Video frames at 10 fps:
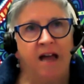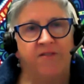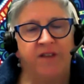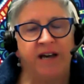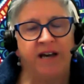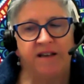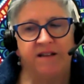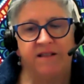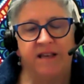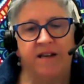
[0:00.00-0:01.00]
they
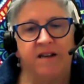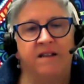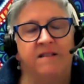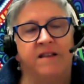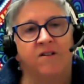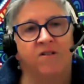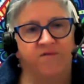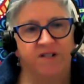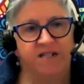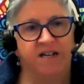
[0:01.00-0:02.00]
can then, in their
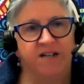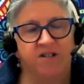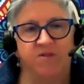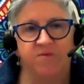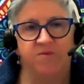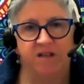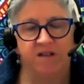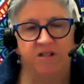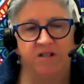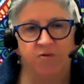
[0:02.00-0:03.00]
conversations with
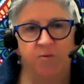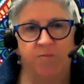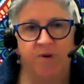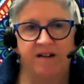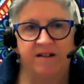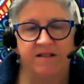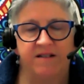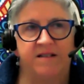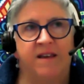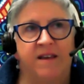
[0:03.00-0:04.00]
their general
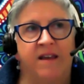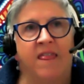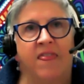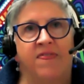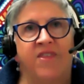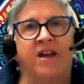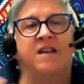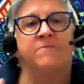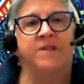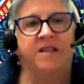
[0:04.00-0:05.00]
practice, they
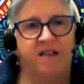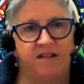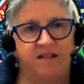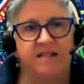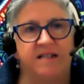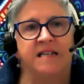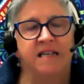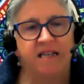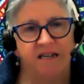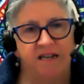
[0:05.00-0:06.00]
can begin to
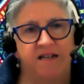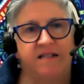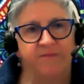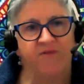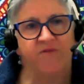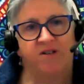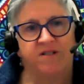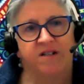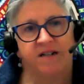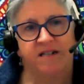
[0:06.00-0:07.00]
seed some of
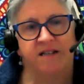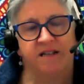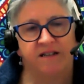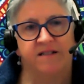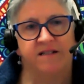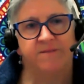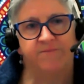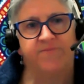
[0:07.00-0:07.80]
those ideas.